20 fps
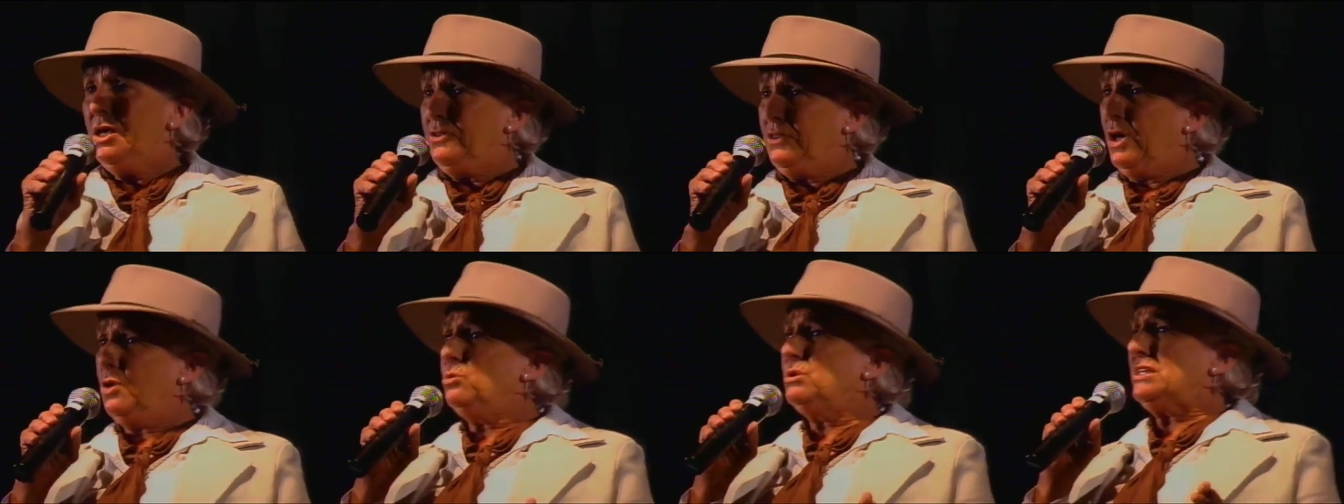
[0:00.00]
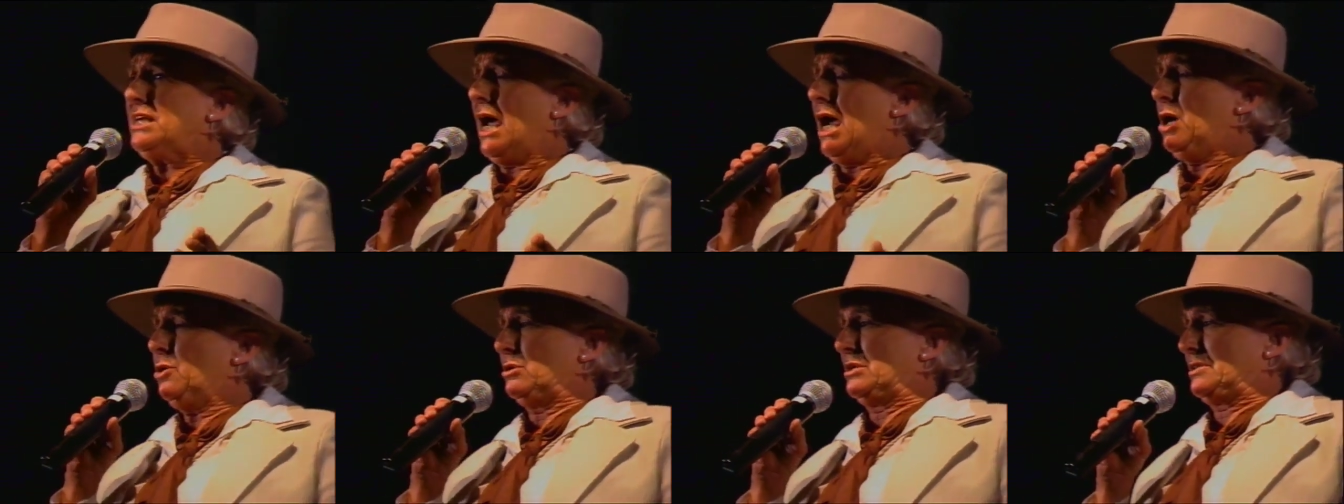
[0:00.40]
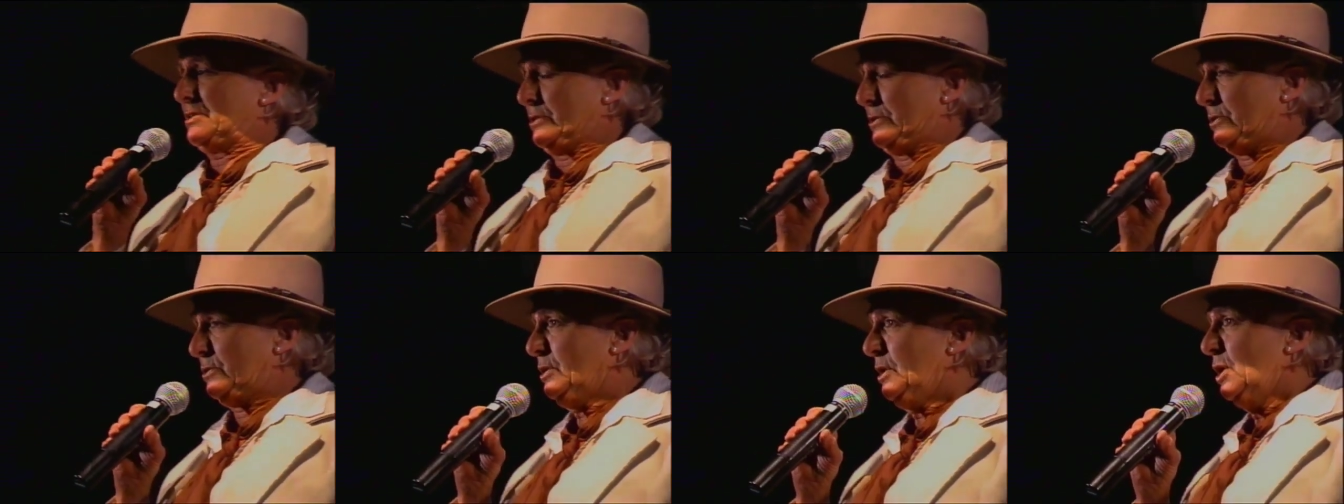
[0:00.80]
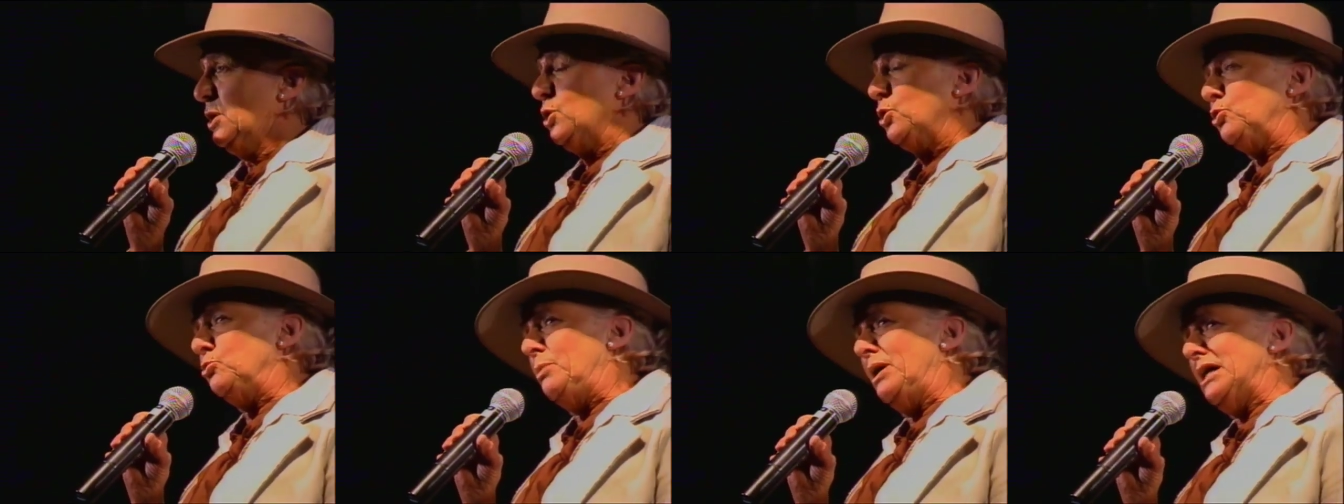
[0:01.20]
There was Harrison,
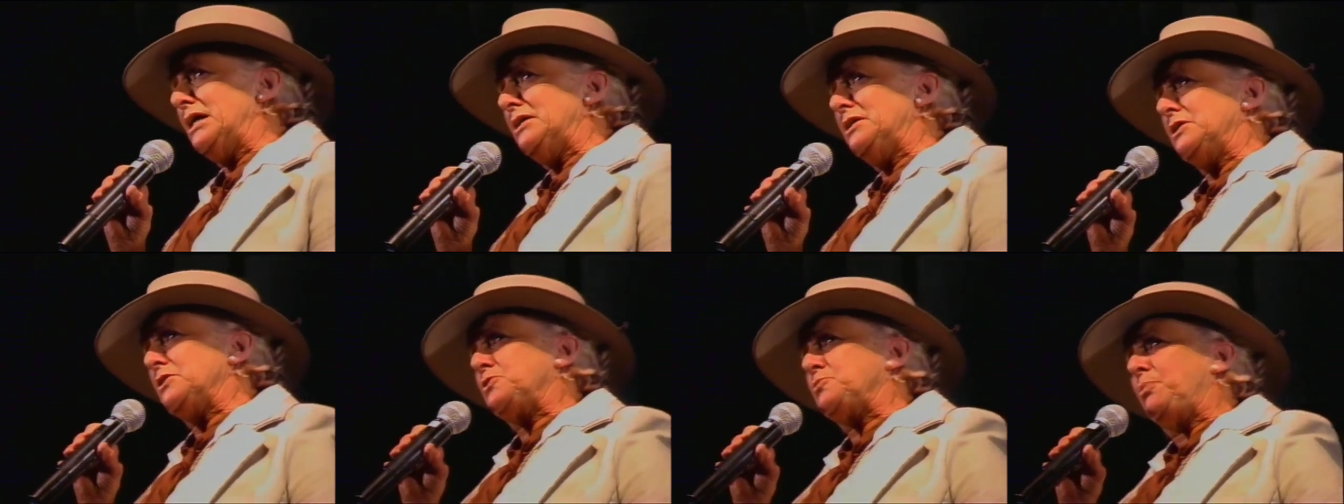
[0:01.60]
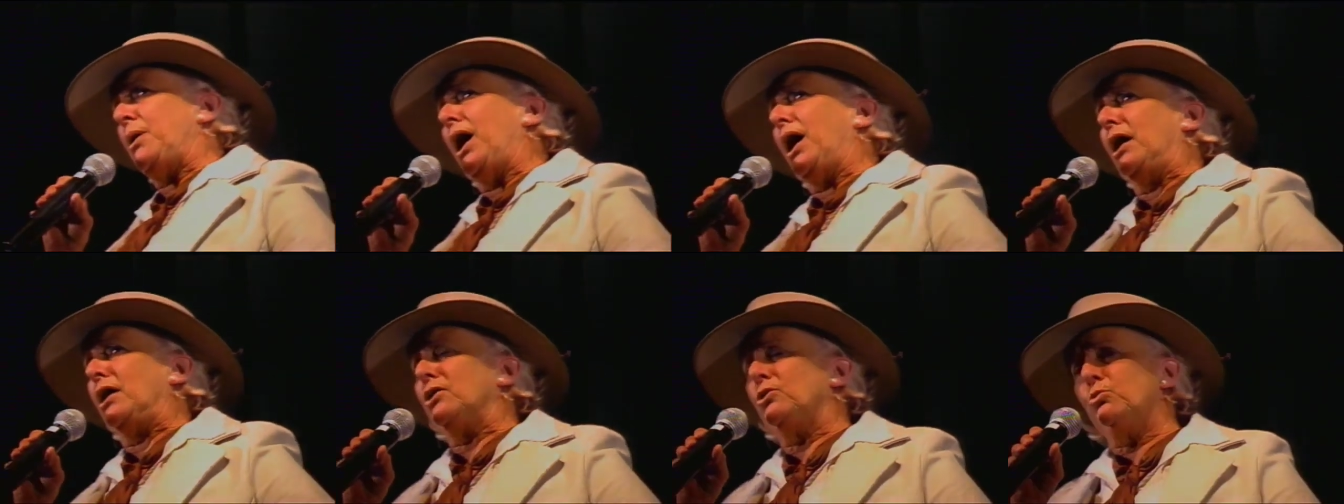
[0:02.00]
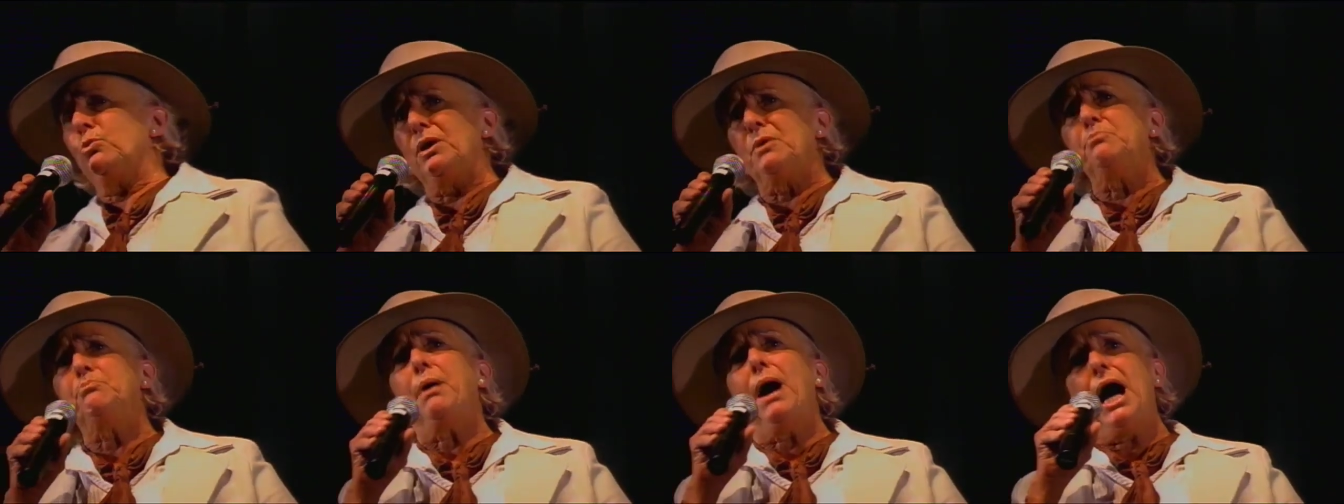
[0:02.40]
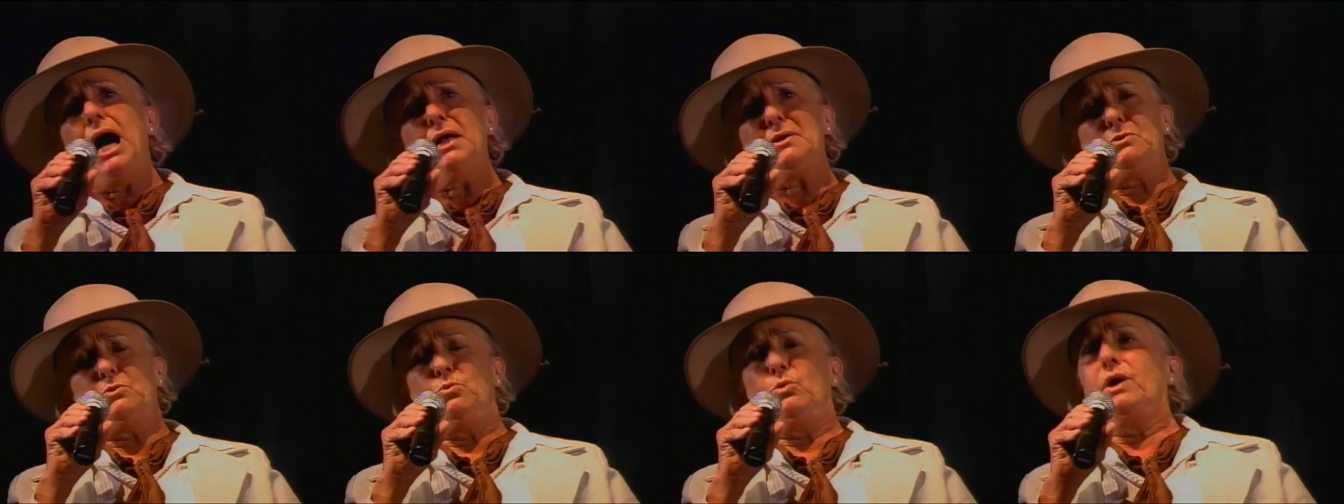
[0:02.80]
who made his pile when
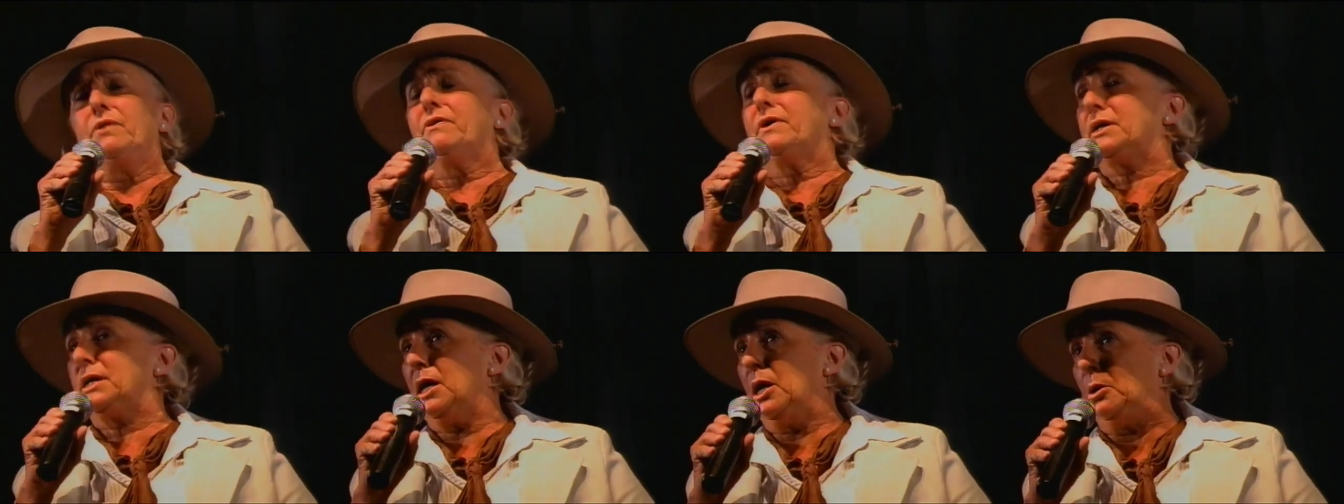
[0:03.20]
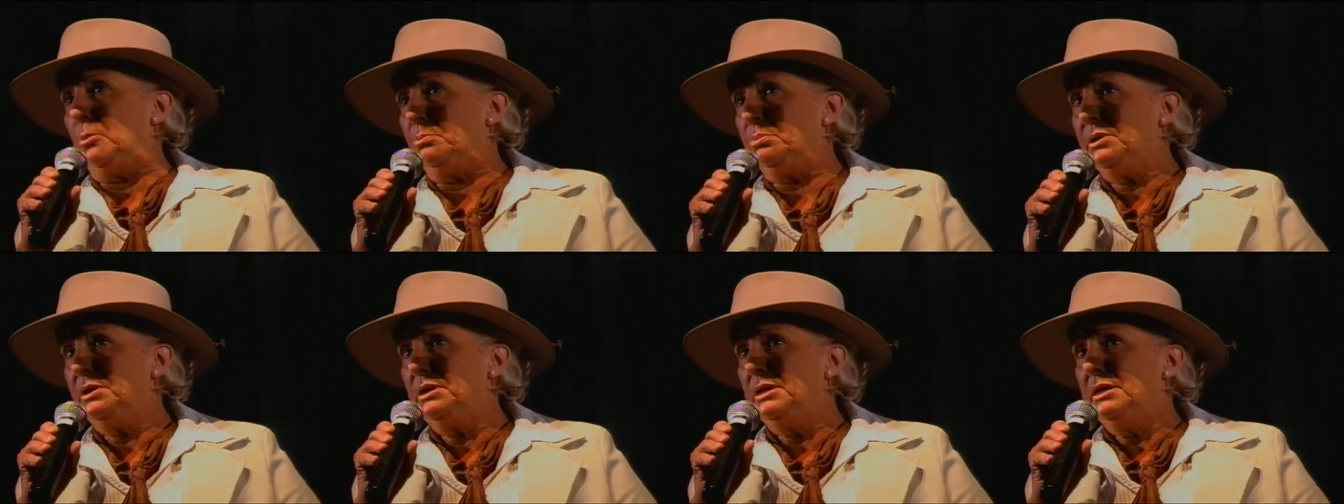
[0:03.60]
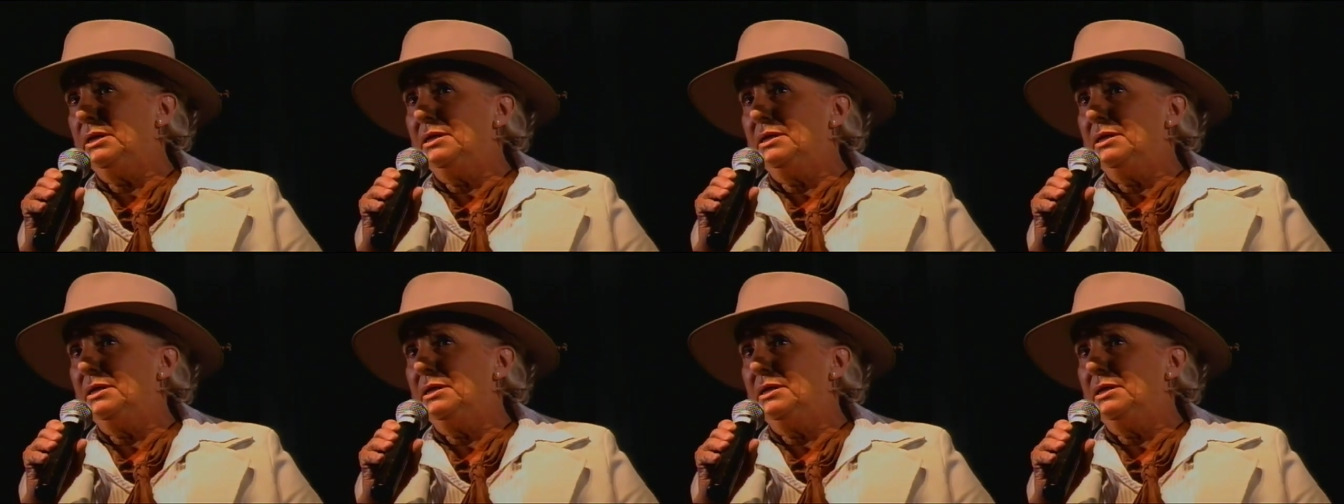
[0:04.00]
Pardon won the cup